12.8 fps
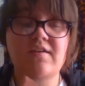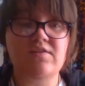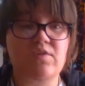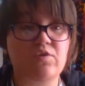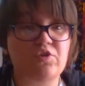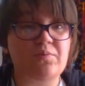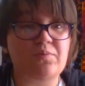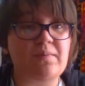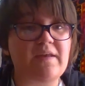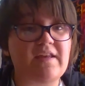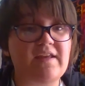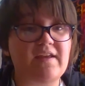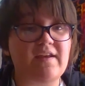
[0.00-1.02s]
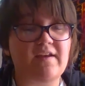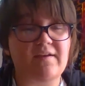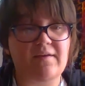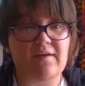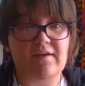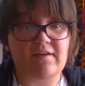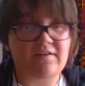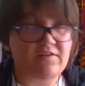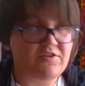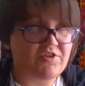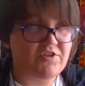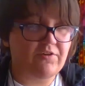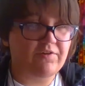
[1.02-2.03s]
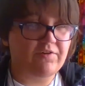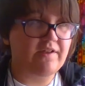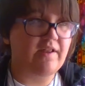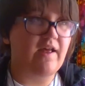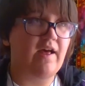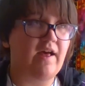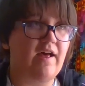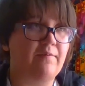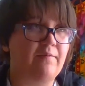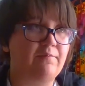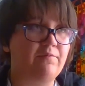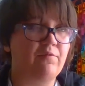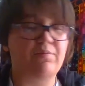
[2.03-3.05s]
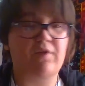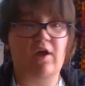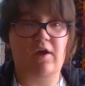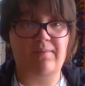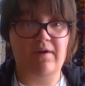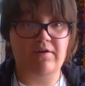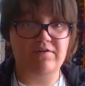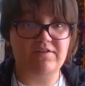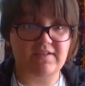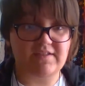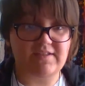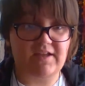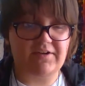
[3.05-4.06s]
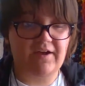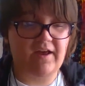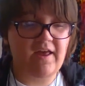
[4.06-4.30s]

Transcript: social media in general, um, blog posts, etc.,